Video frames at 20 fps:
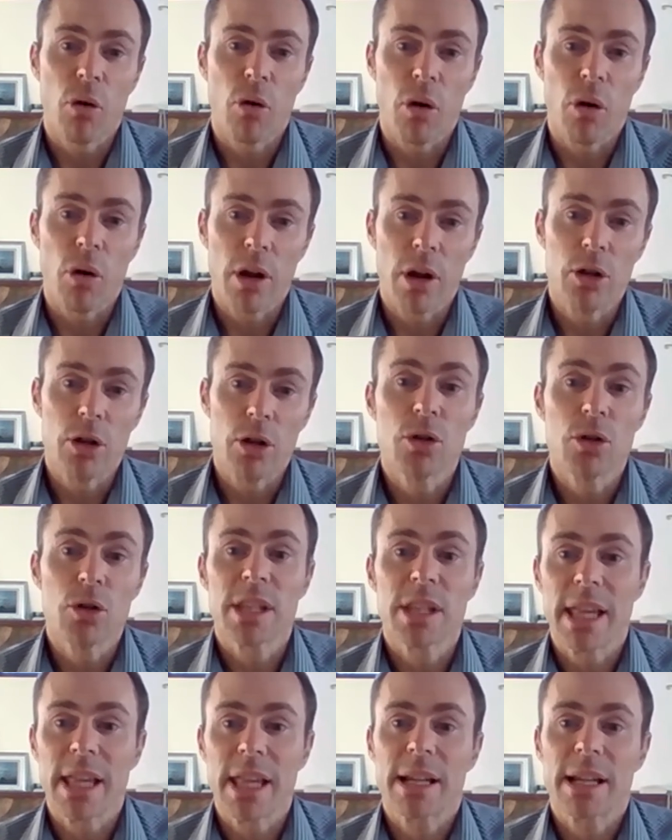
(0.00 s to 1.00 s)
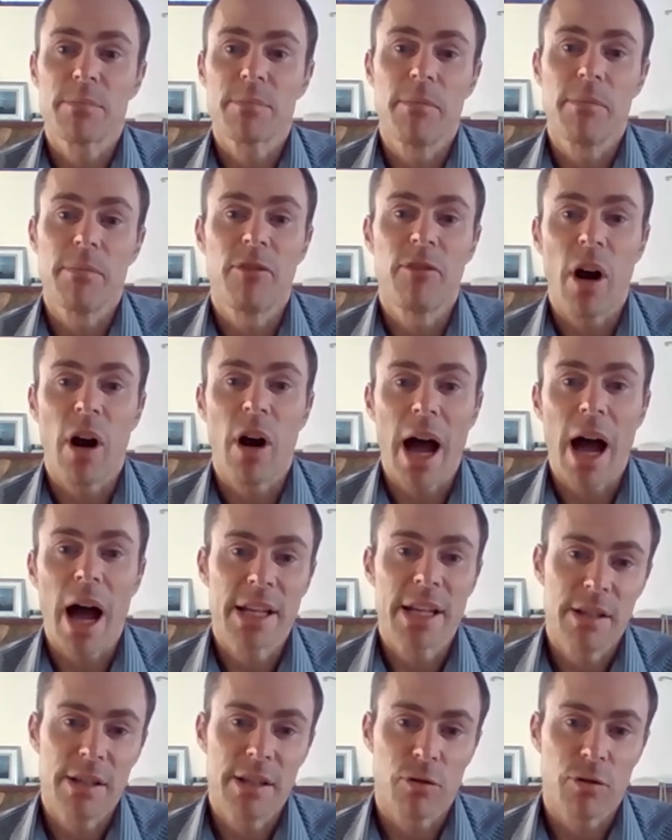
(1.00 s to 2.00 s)
for using that
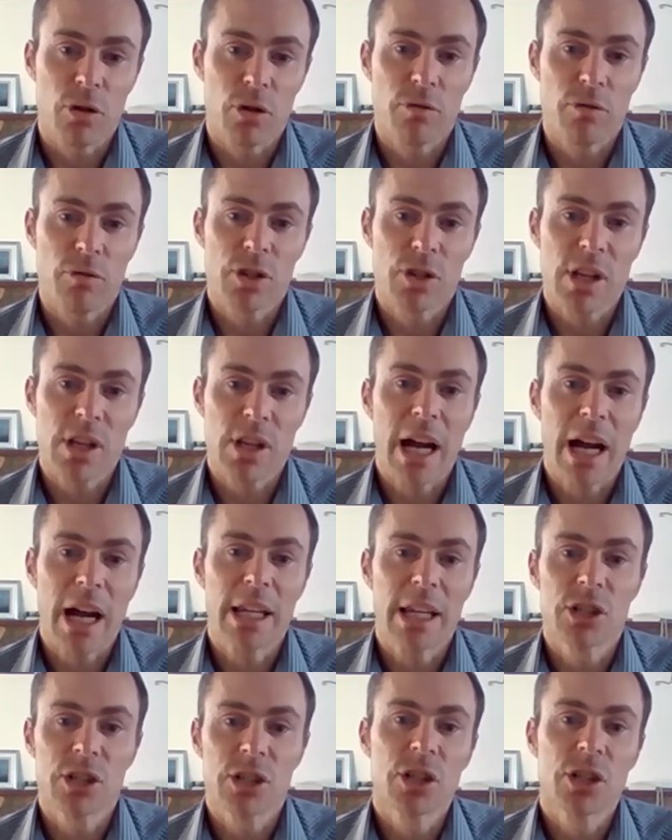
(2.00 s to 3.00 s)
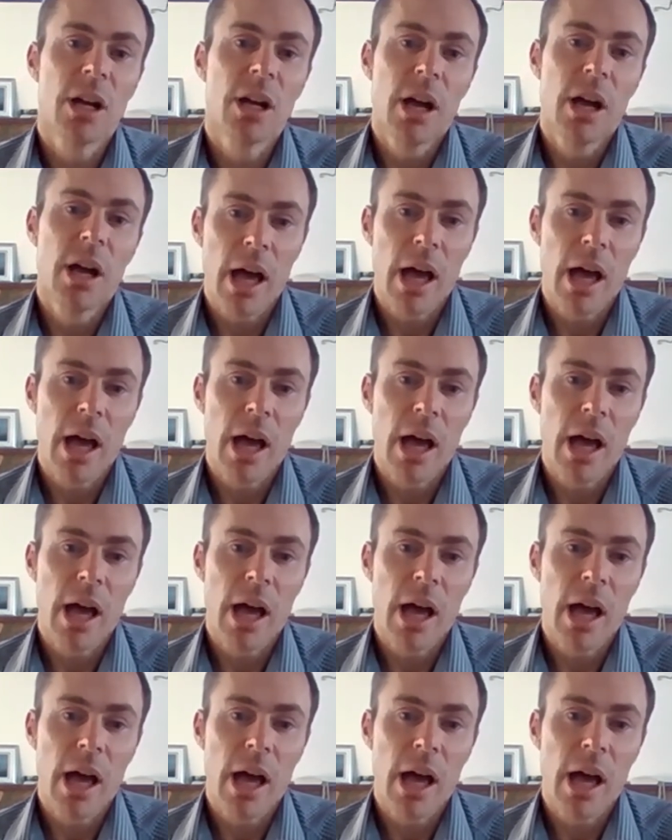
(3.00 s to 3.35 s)
variety for silage.